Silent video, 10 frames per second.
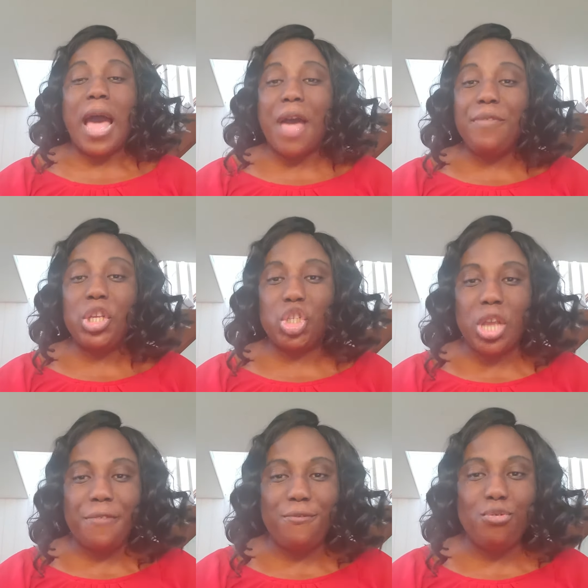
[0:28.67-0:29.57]
Have a
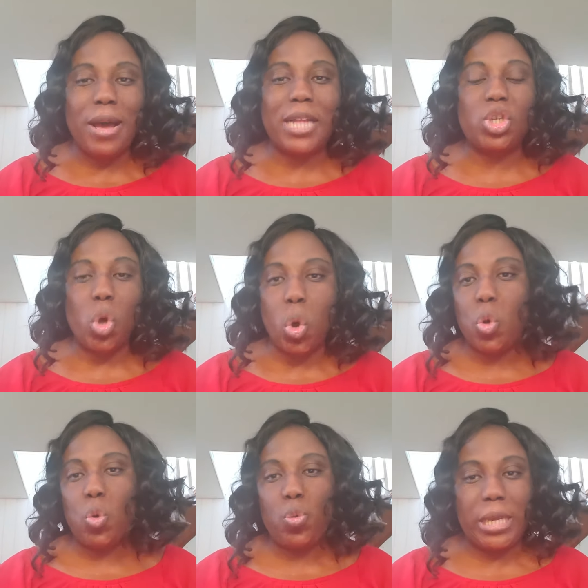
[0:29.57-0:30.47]
cheerful heart
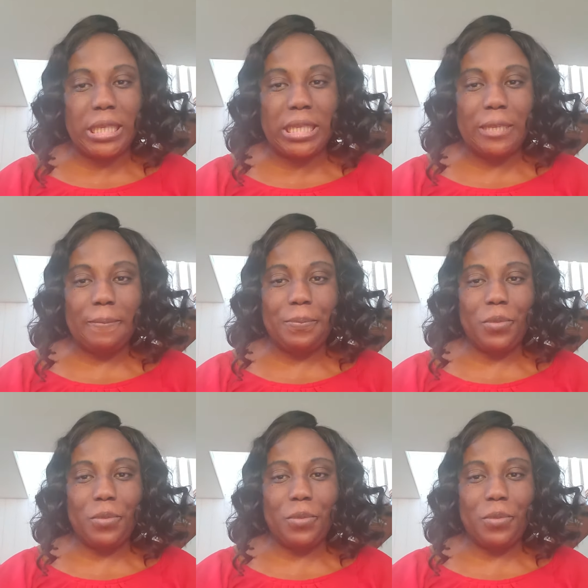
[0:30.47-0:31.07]
always.